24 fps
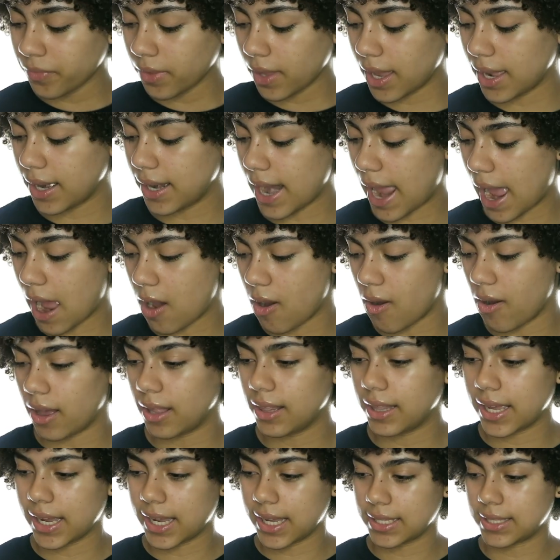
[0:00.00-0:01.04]
And now,
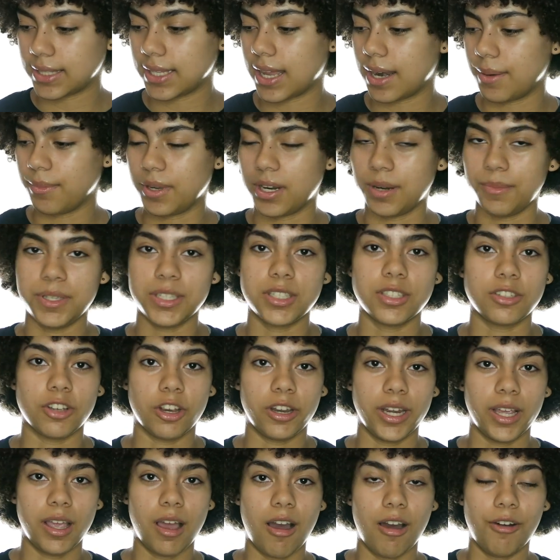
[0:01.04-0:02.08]
like I said, I'm going to be
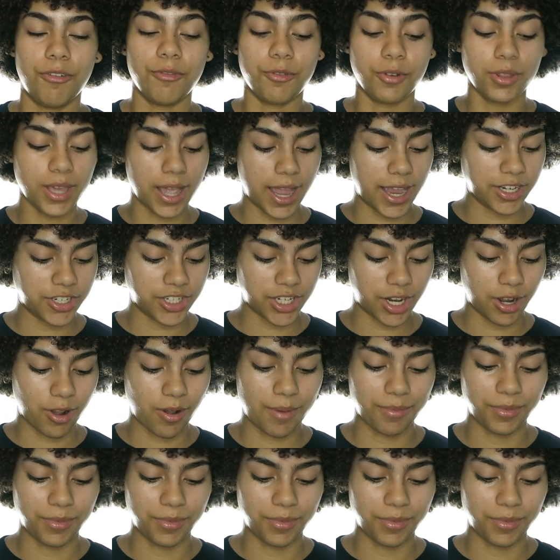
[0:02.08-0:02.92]
starting off with eyeshadow.